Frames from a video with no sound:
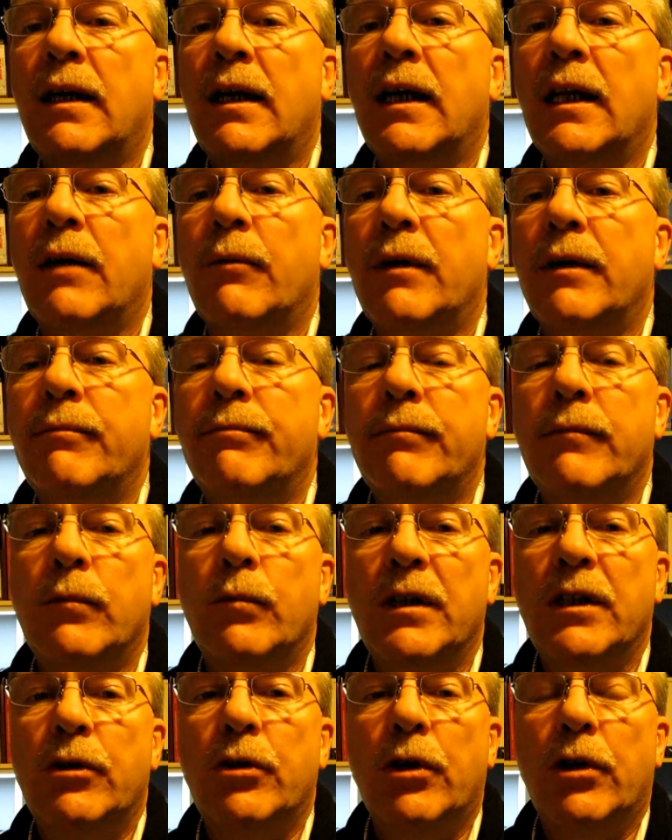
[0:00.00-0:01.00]
Anyway,
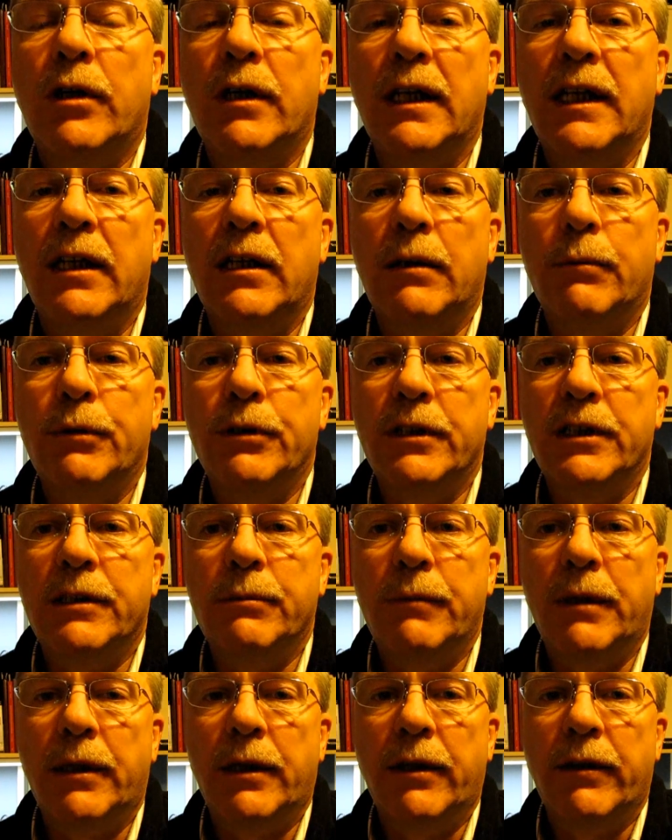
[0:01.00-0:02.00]
we'll talk later about this
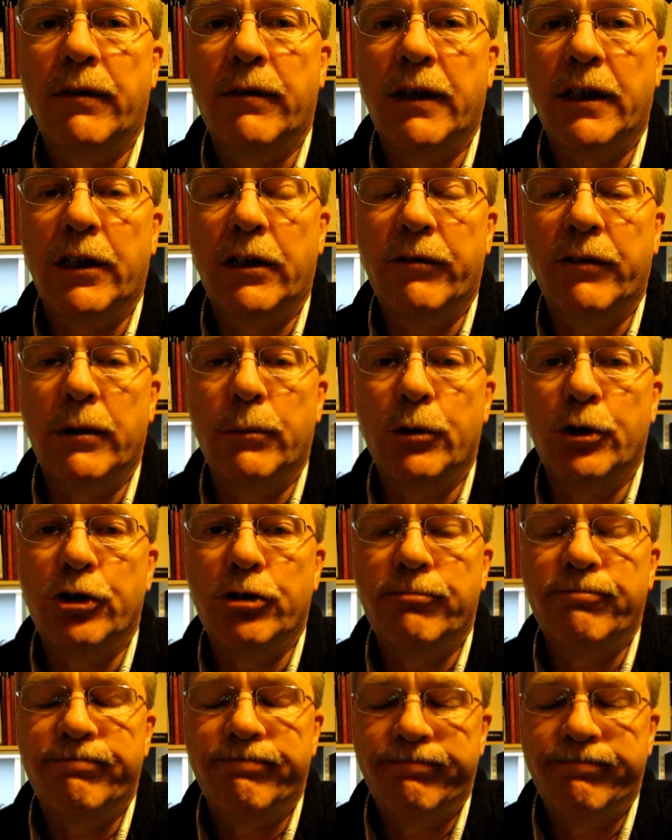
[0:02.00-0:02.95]
matter. Thank you very much.